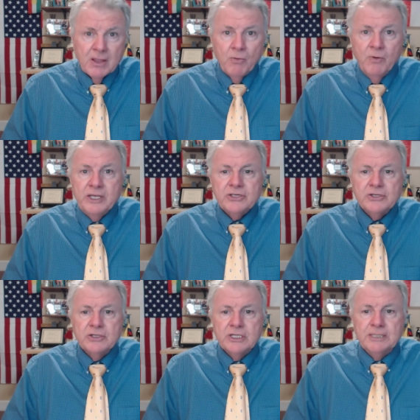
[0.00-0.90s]
we
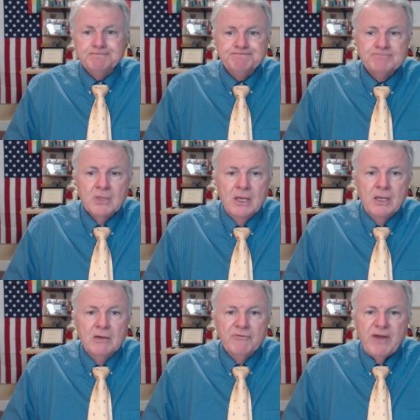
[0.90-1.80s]
should uh,
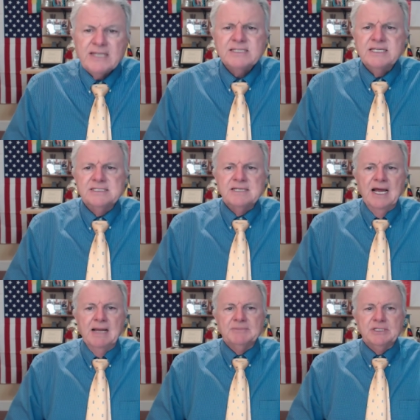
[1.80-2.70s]
face these
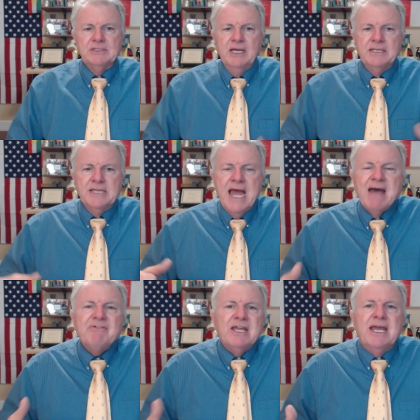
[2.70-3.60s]
times and, and
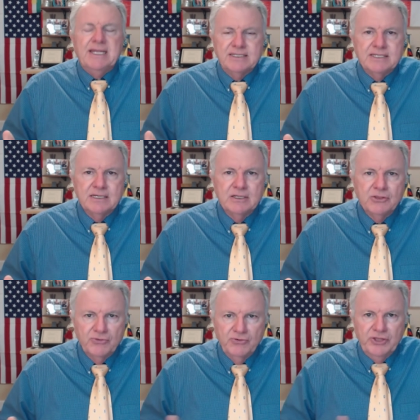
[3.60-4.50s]
navigate
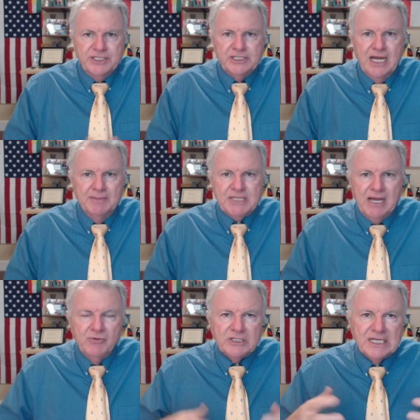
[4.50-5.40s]
through these times.
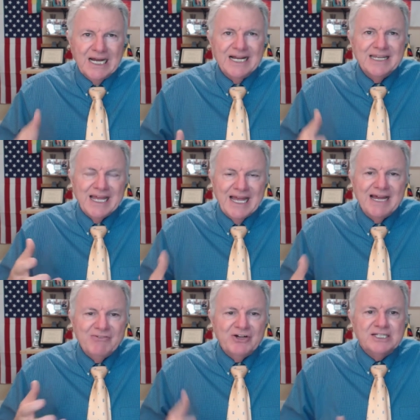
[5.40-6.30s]
How would God
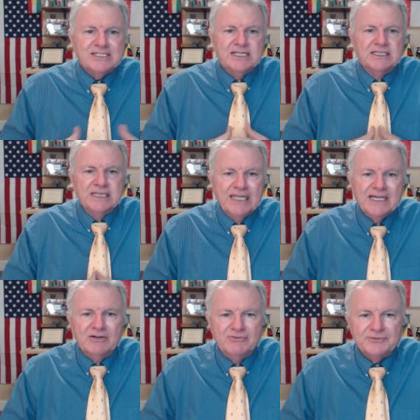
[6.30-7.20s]
have us
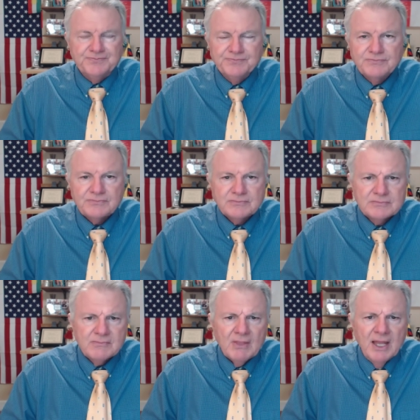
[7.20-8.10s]
live?
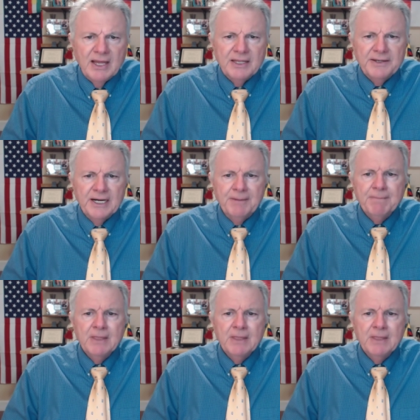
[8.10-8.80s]
And um,